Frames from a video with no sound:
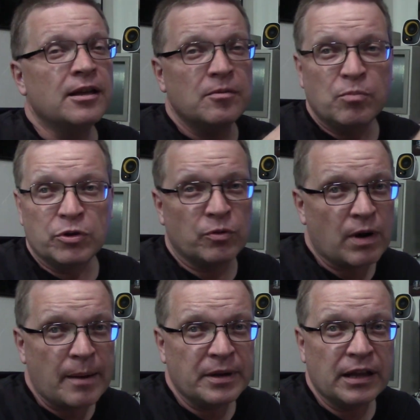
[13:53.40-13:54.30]
Put the
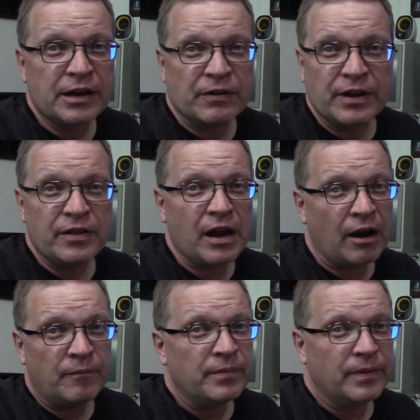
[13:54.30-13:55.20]
ROMulator in
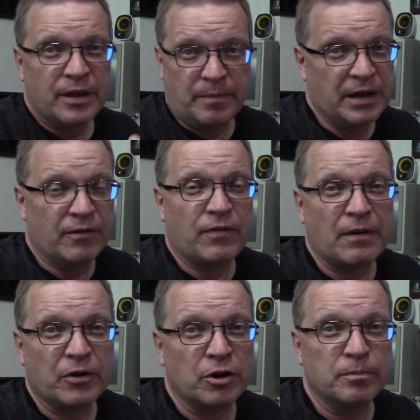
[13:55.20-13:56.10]
there, the Amiga
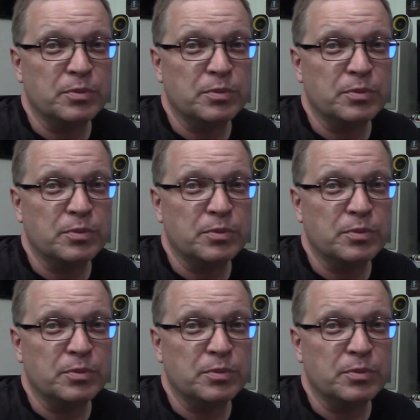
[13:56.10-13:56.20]
500